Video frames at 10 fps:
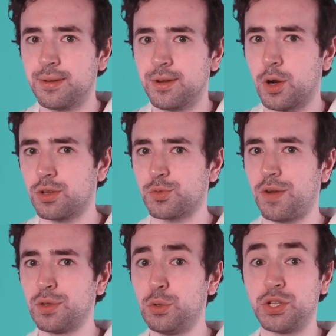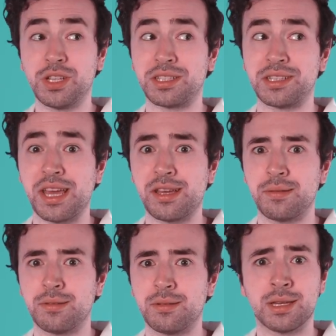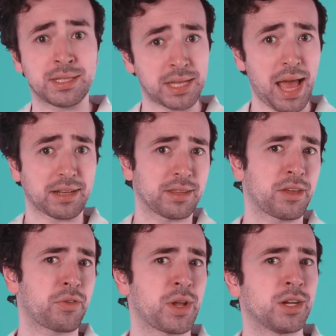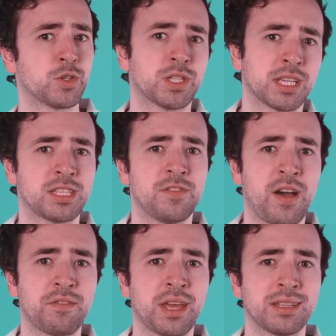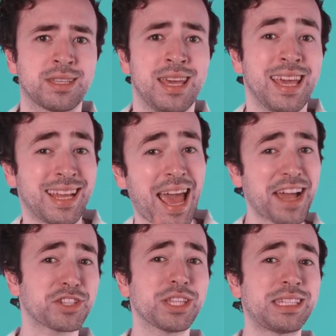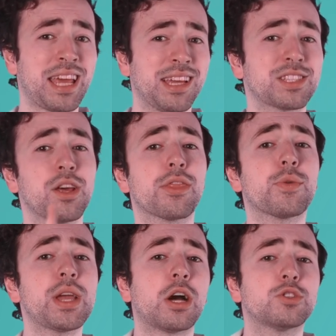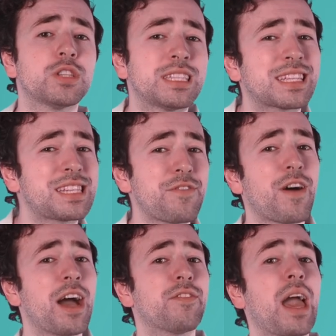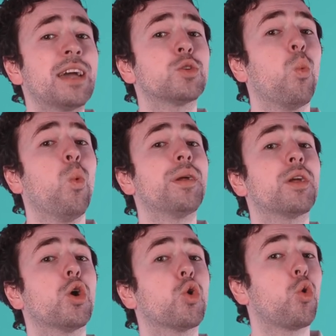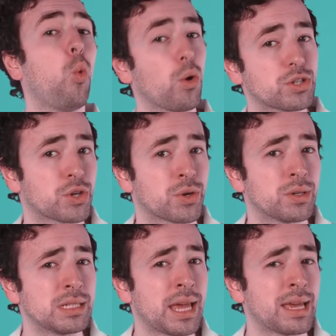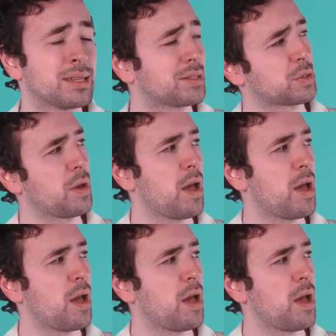Earth's revolution doesn't take exactly 365 days. It actually takes 365 and one quarter days.